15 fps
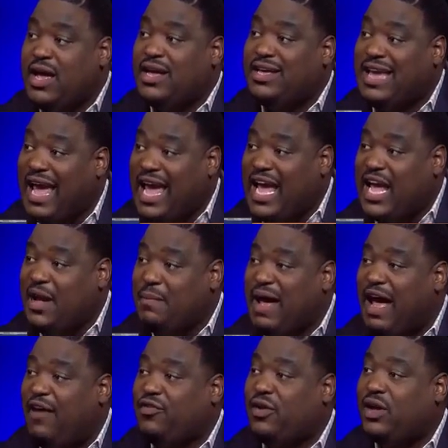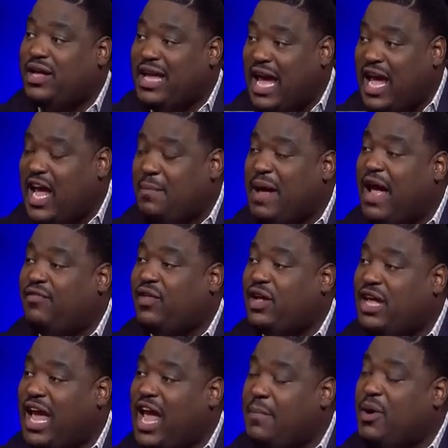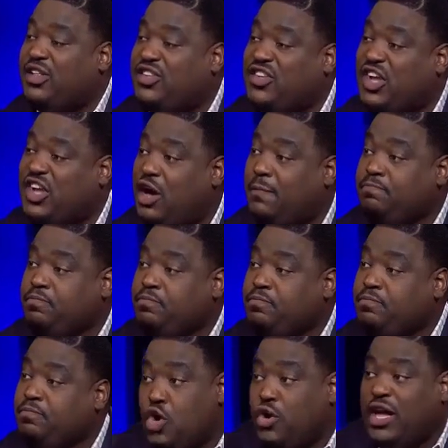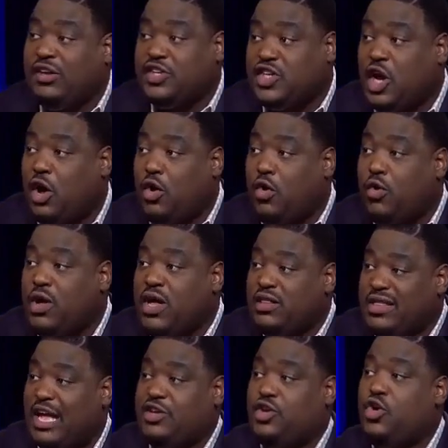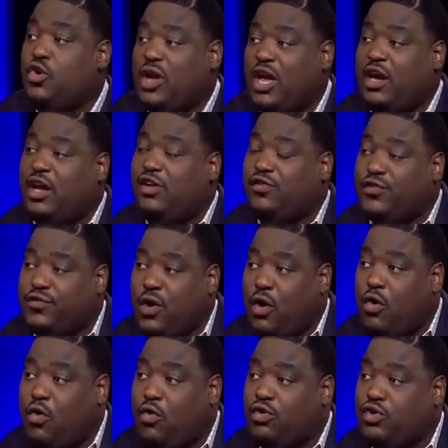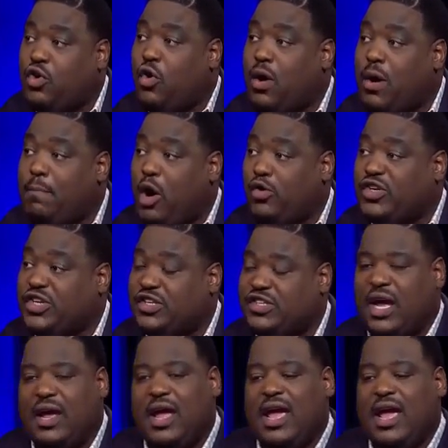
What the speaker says: game after game after game until you can show that you can control your emotions.